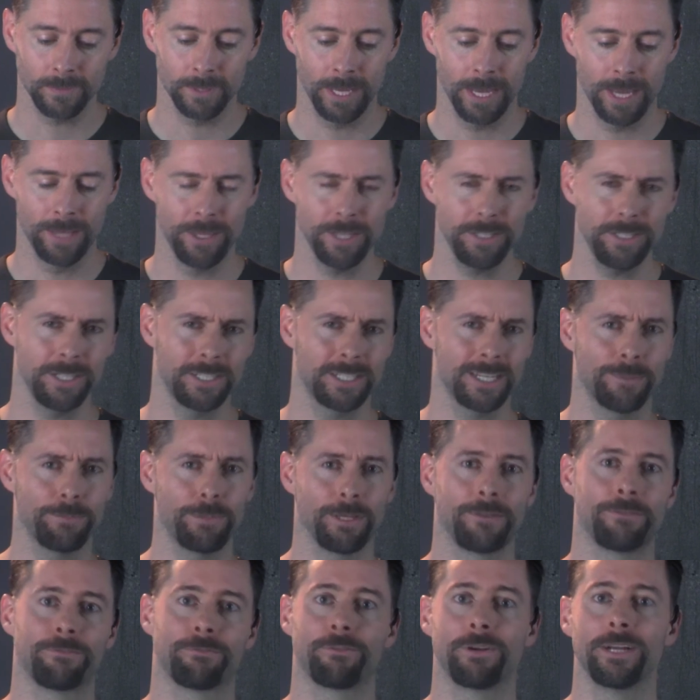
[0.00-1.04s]
And this is
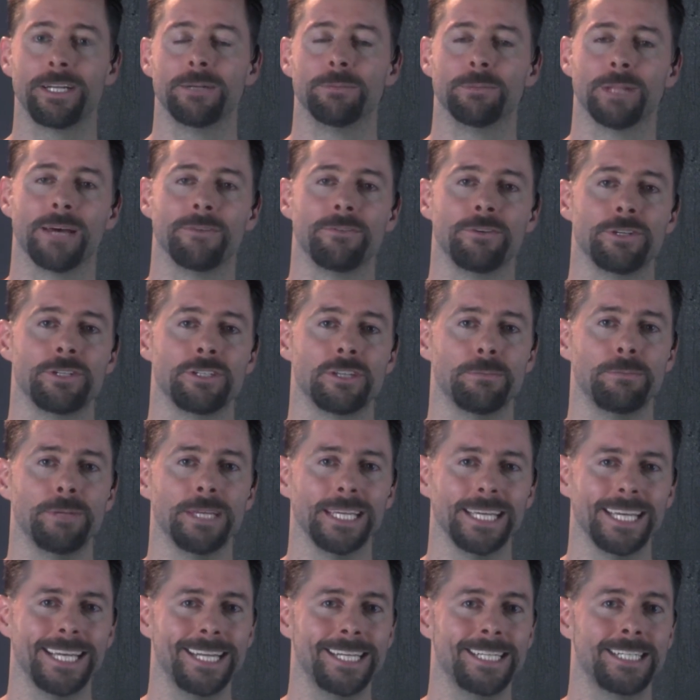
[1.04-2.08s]
something freedom lovers should
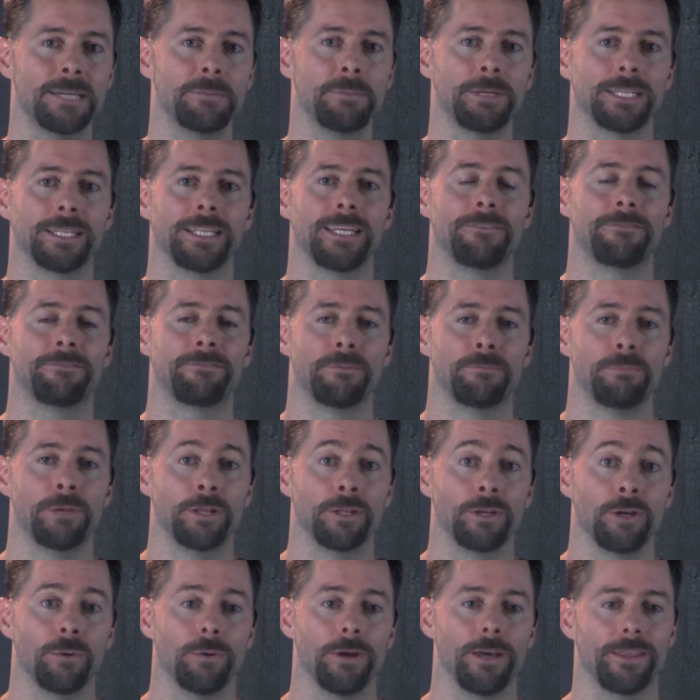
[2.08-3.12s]
be intimately
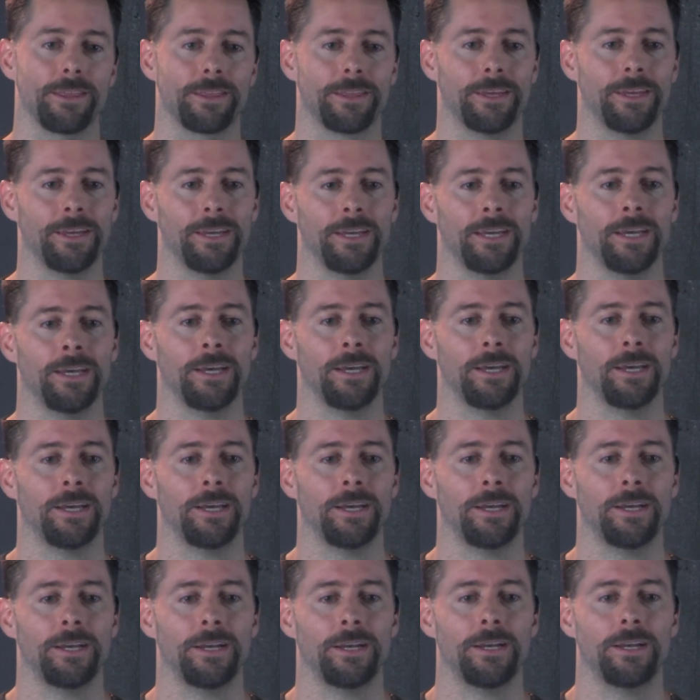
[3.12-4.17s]
familiar with.
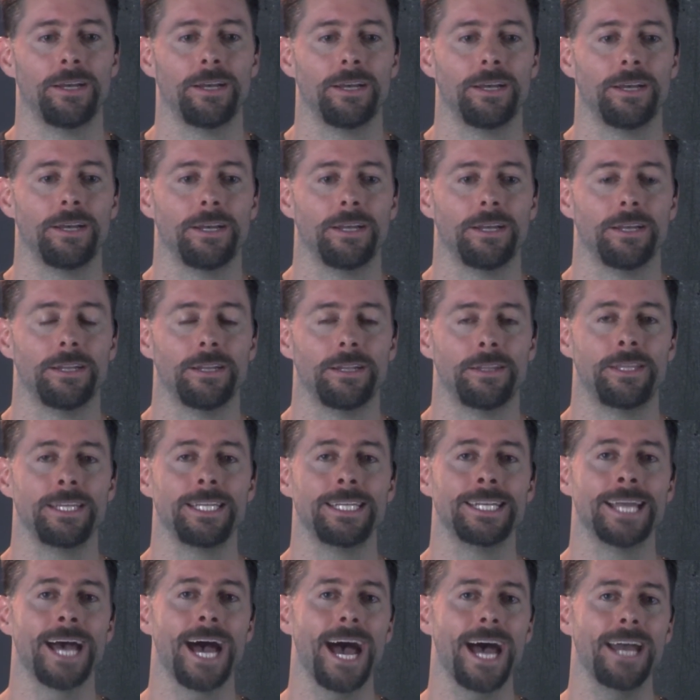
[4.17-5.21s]
The
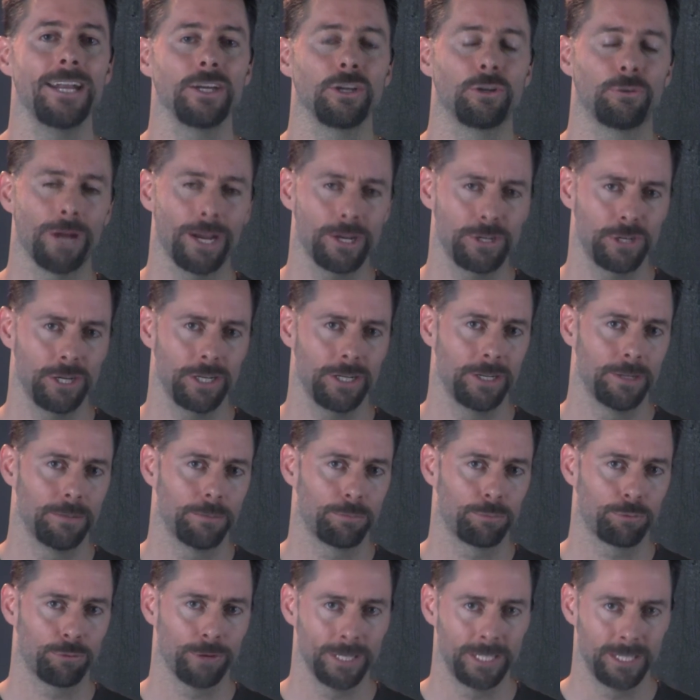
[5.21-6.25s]
non-aggression
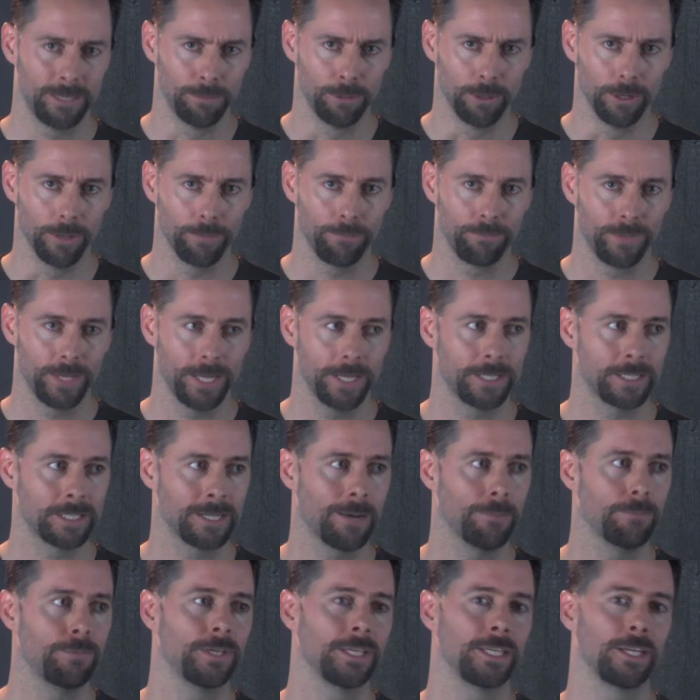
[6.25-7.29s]
principle is
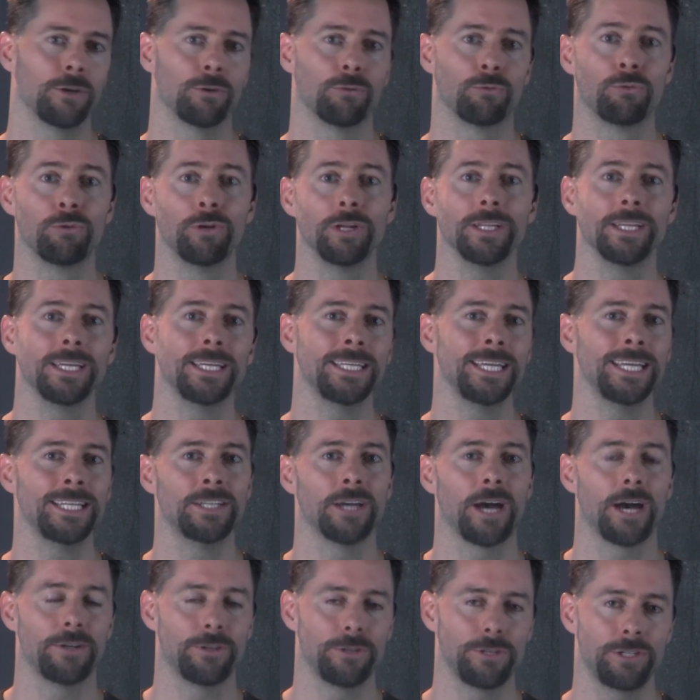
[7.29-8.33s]
something you really need
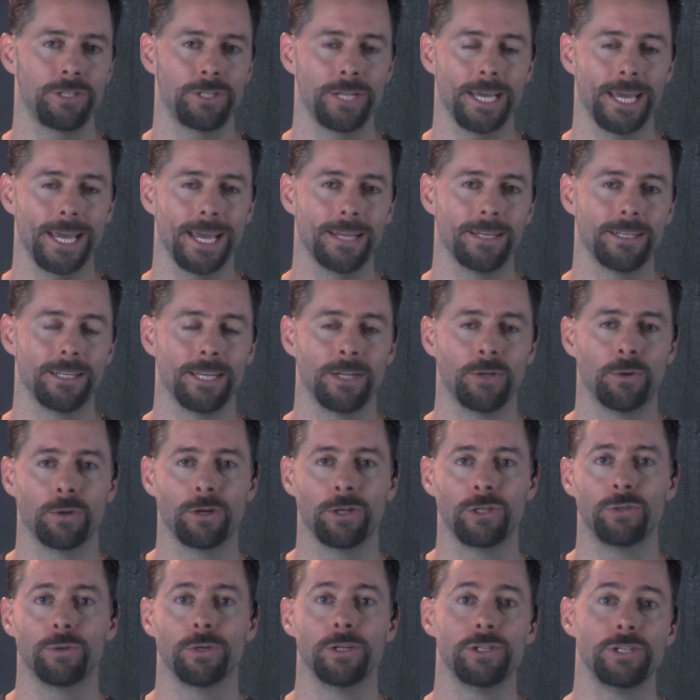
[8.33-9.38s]
to understand in
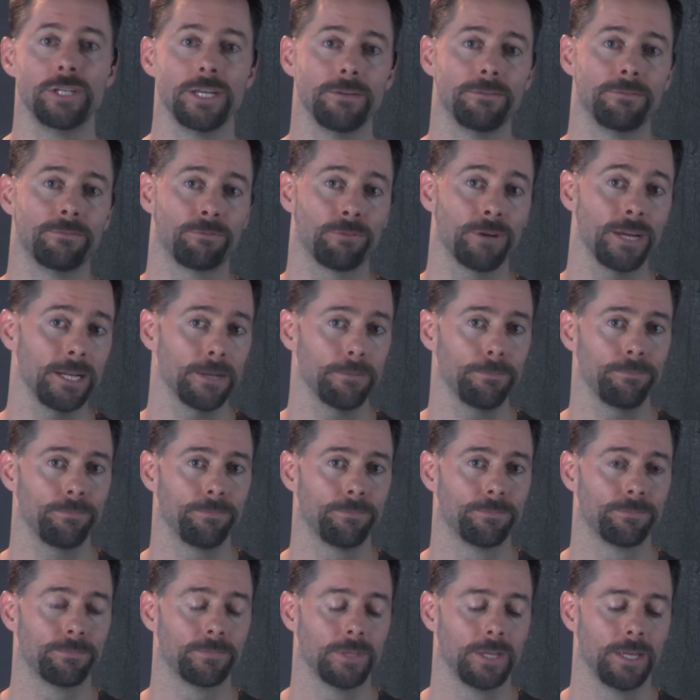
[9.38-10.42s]
order to achieve freedom
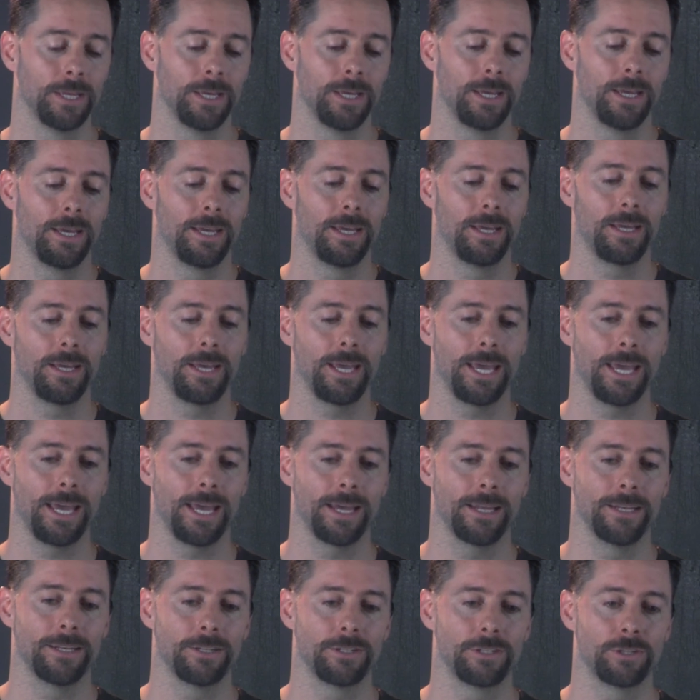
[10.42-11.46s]

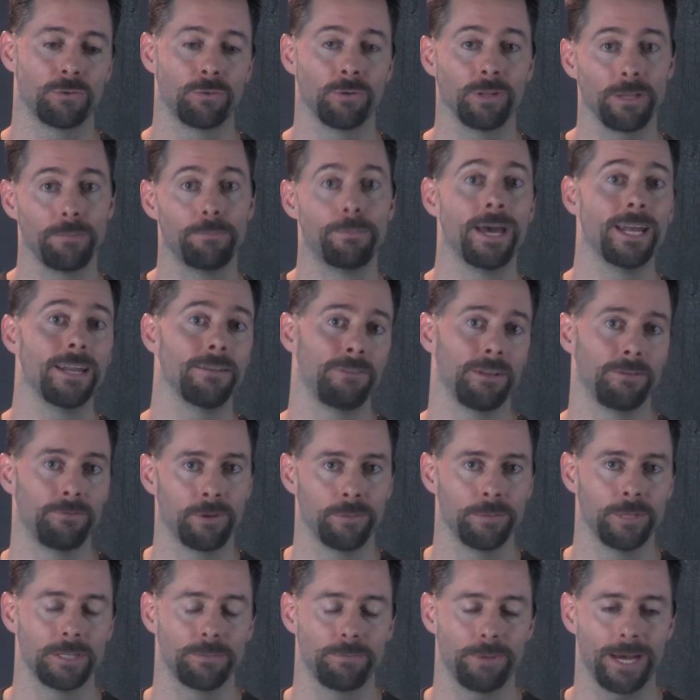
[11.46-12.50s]
and to really benefit
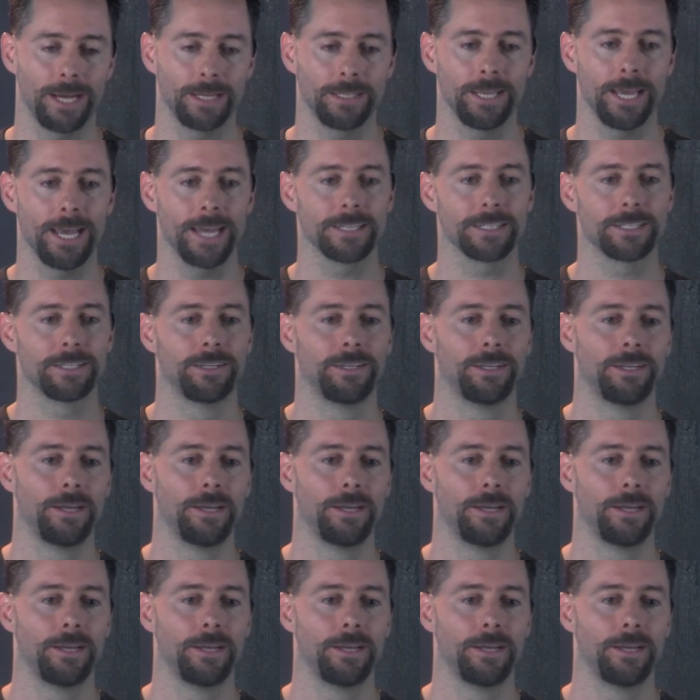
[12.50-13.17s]
from this podcast.